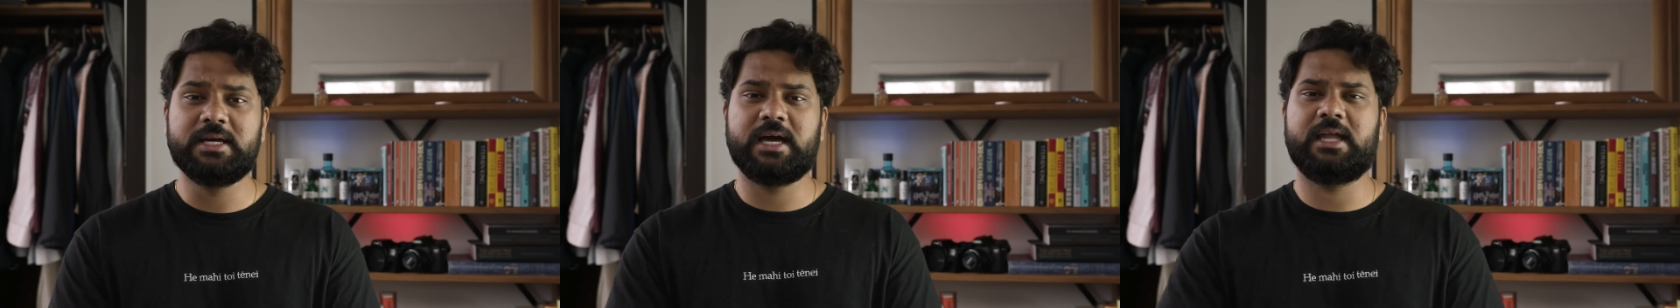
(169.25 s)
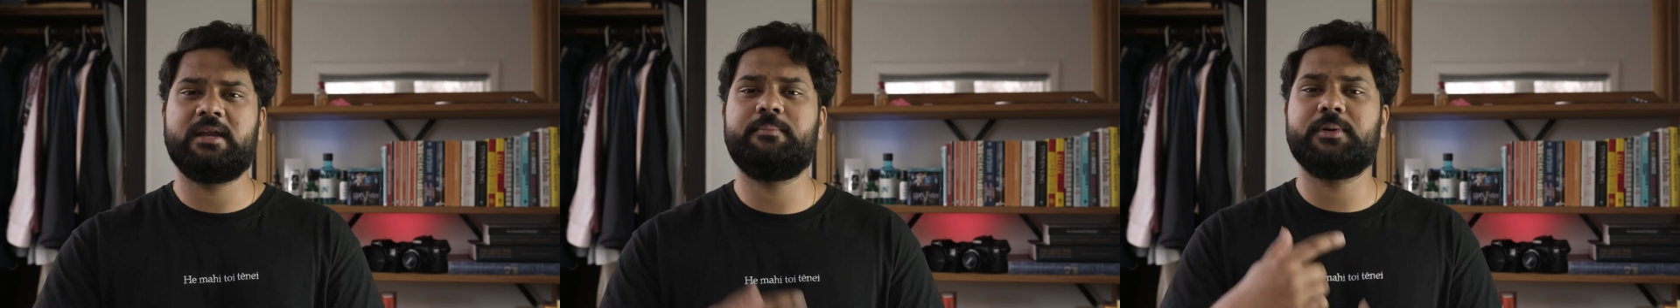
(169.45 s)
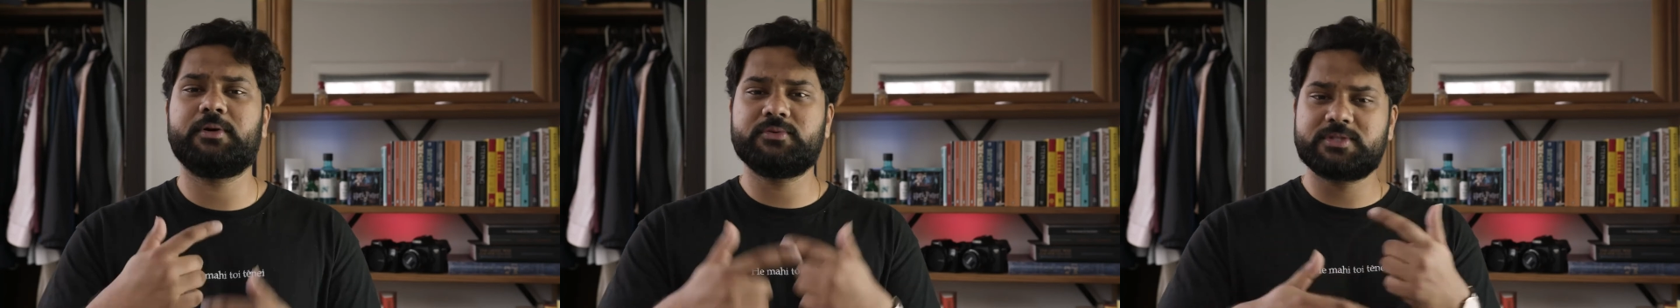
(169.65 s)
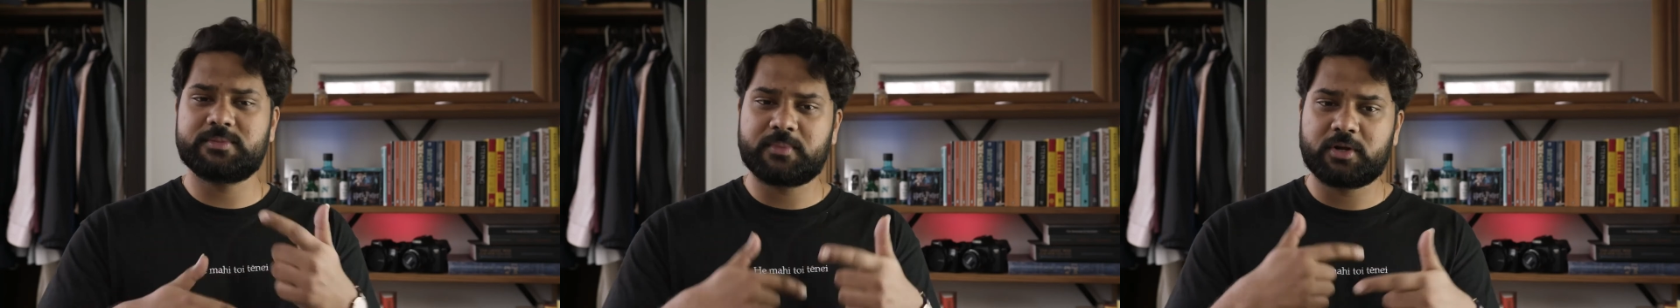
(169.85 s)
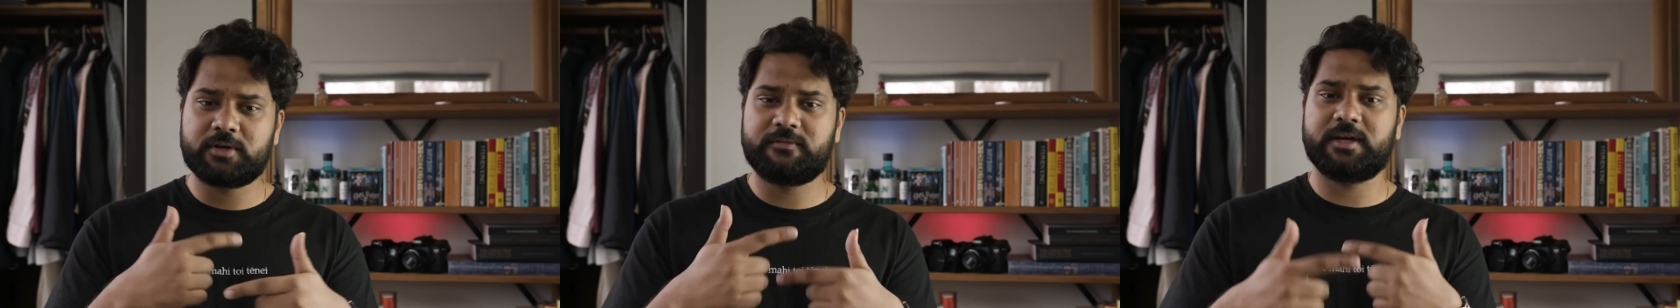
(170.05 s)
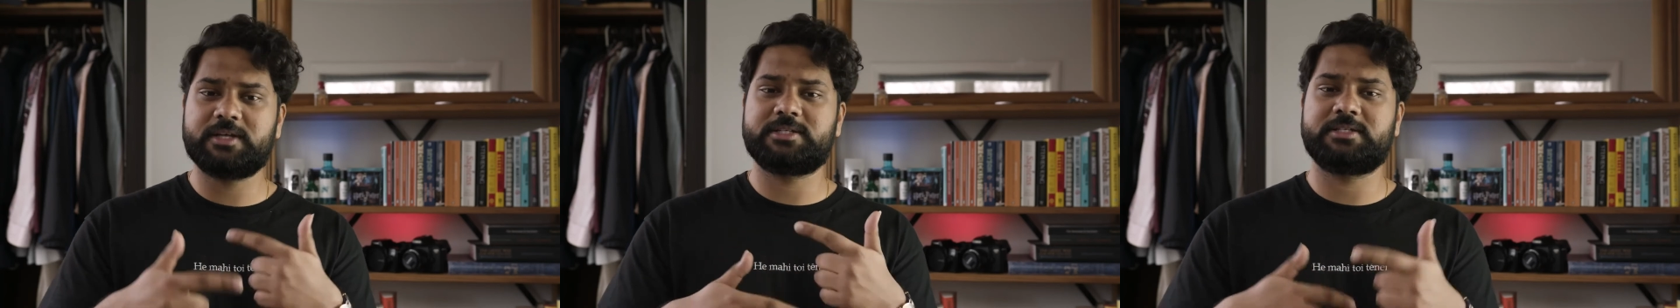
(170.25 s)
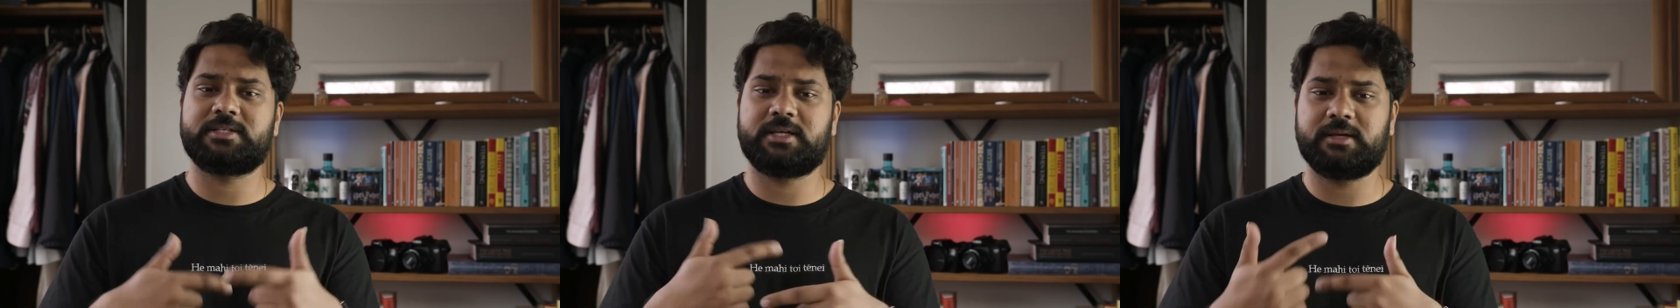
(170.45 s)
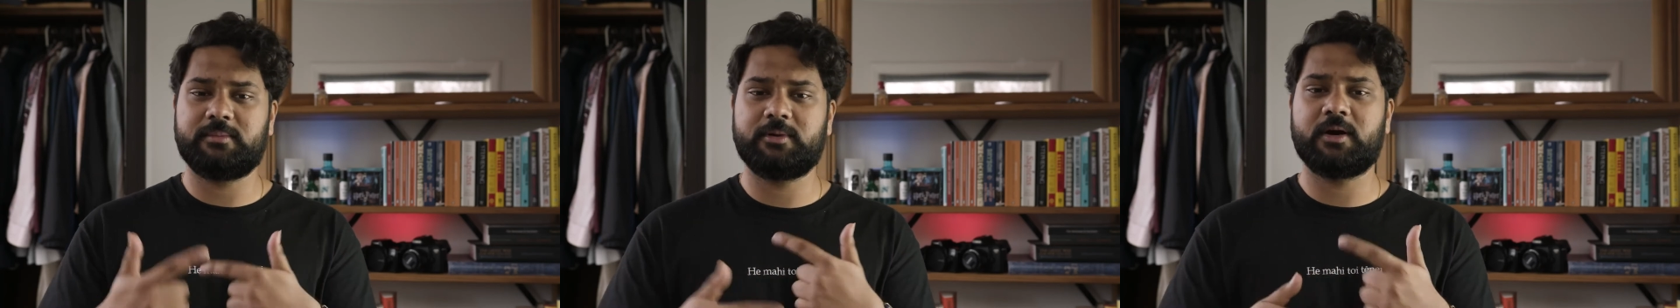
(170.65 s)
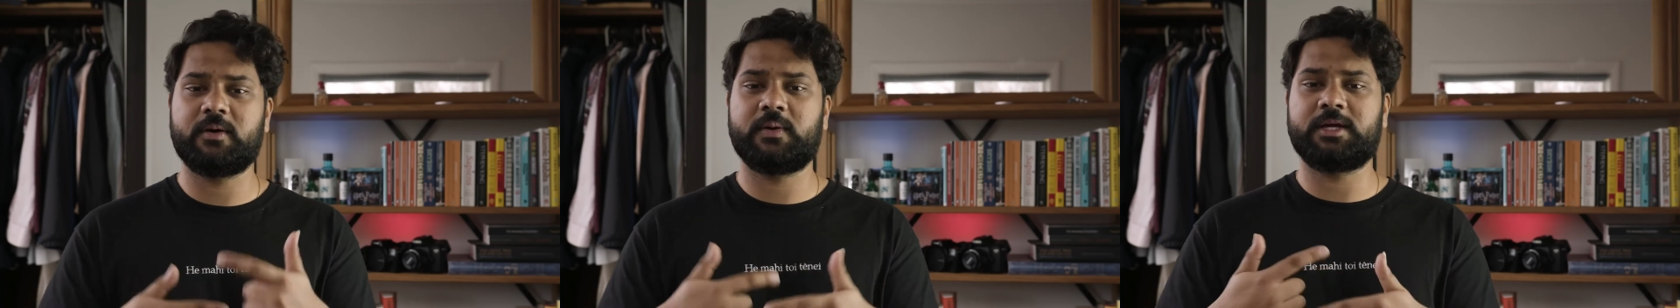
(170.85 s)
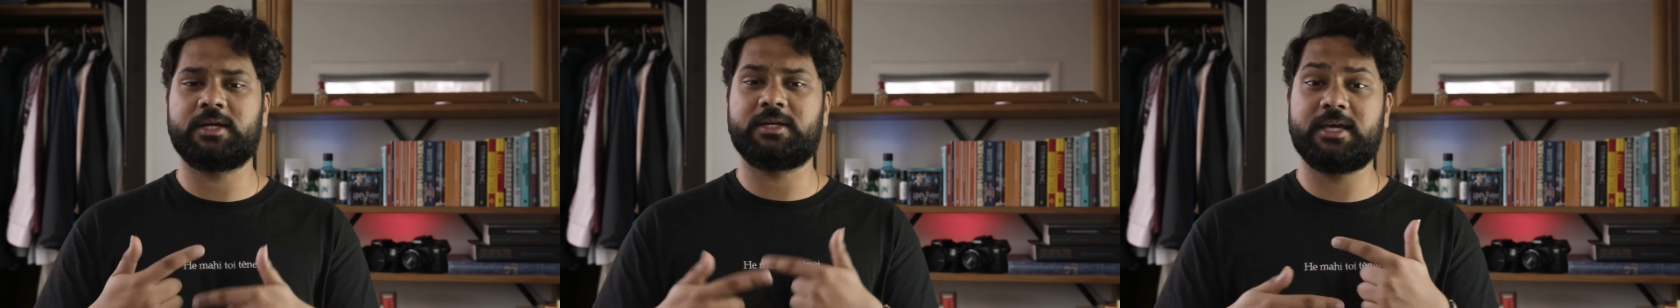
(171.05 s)
and it builds the motivation to keep
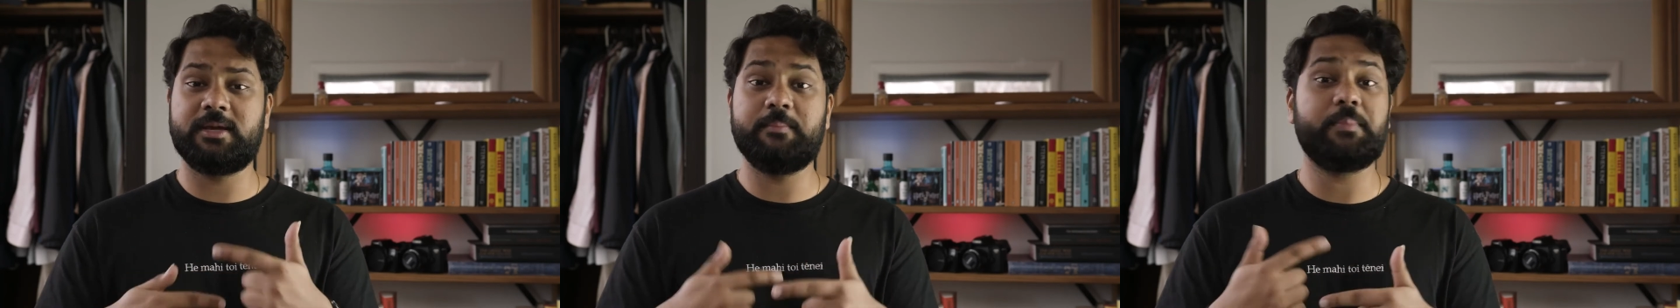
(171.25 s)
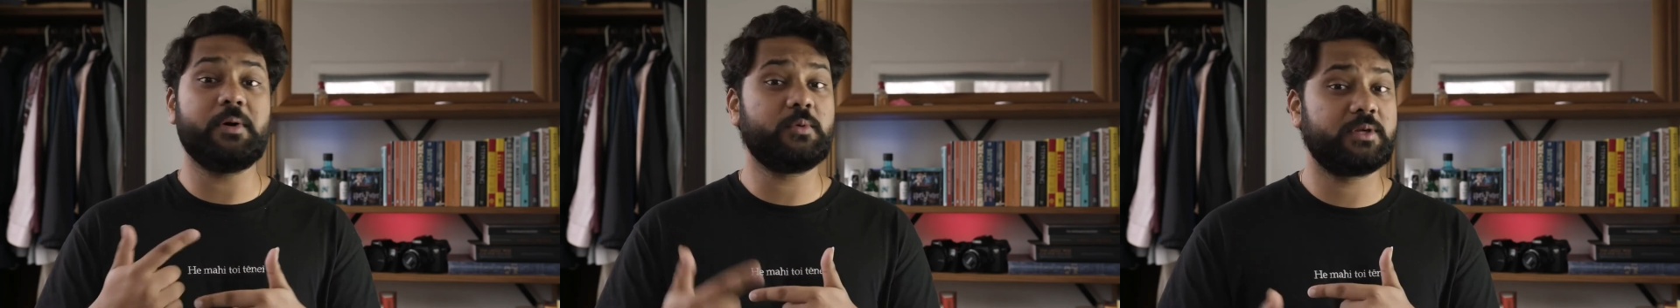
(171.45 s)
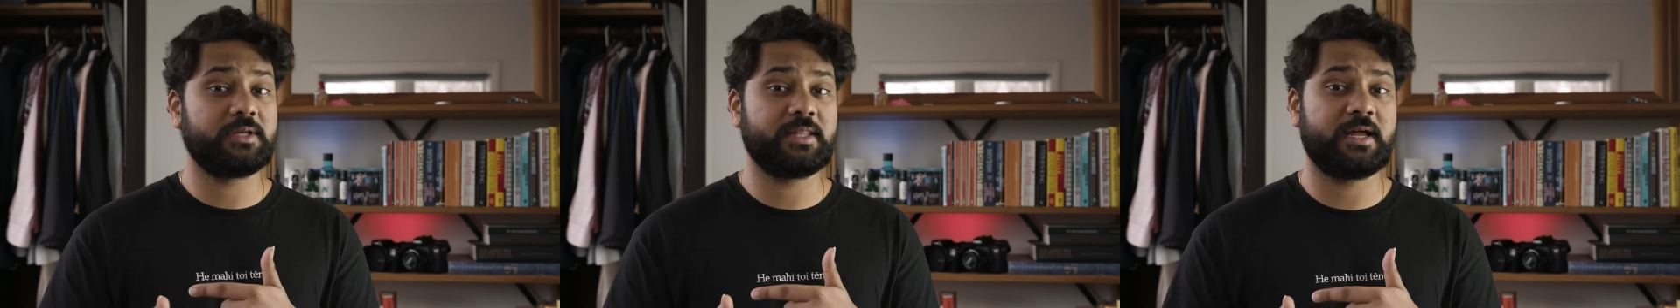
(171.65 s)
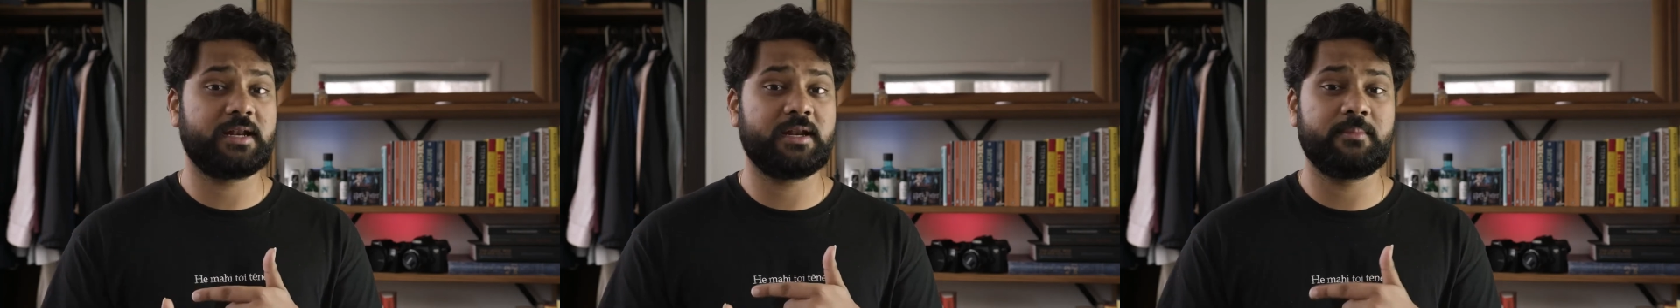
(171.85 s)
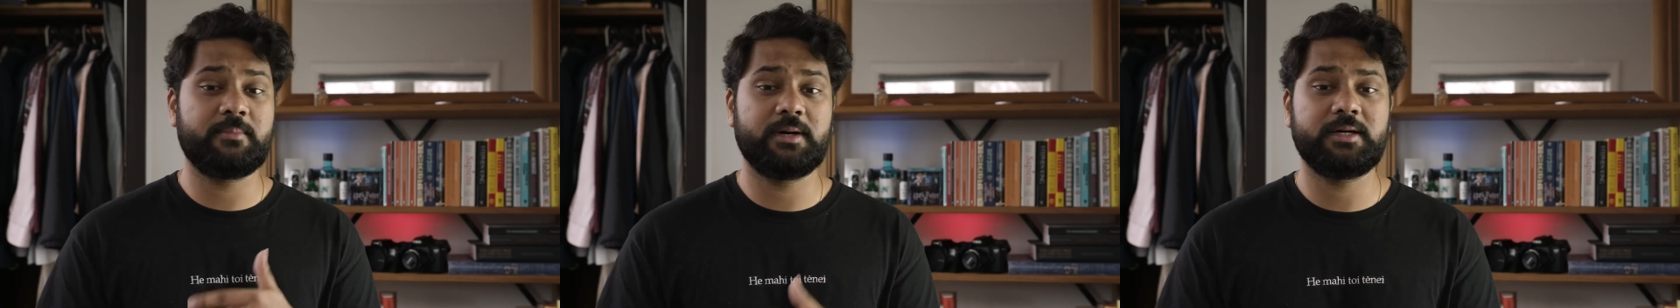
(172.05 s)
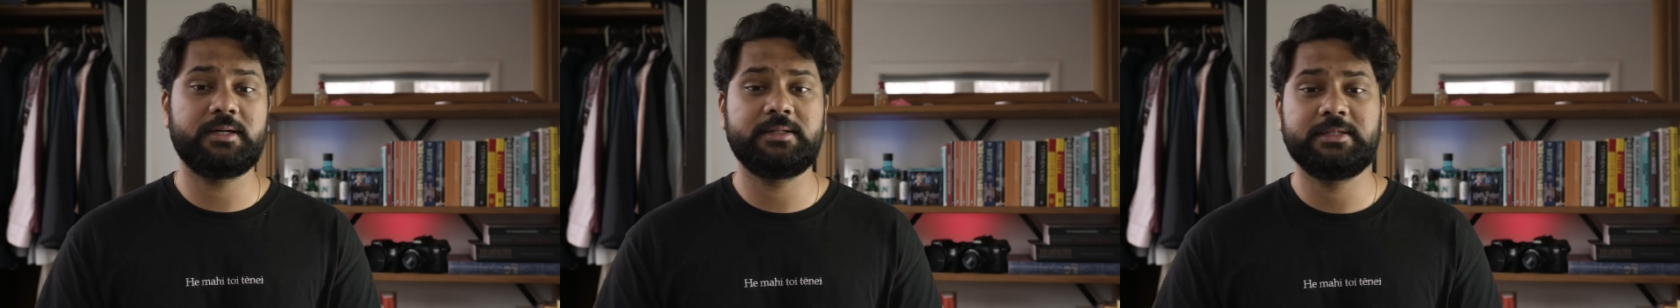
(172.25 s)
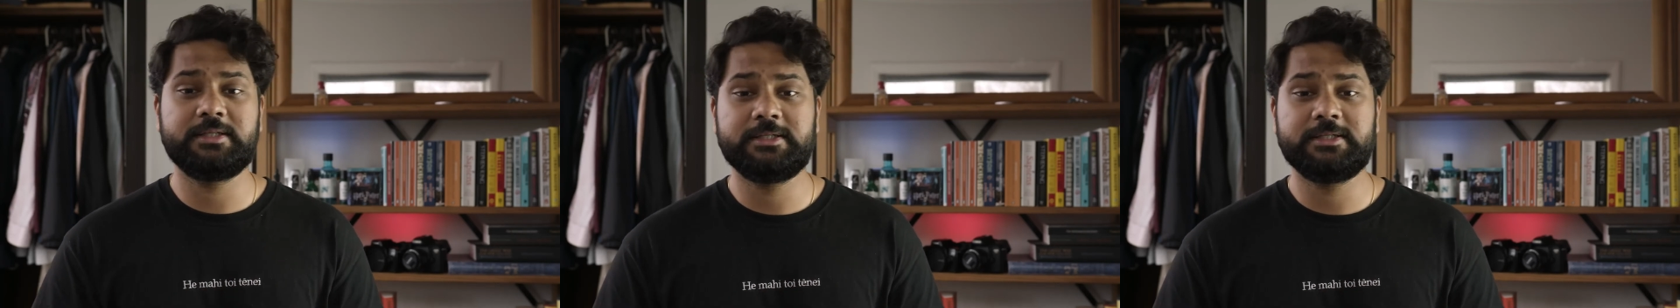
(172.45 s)
going and keep building that number.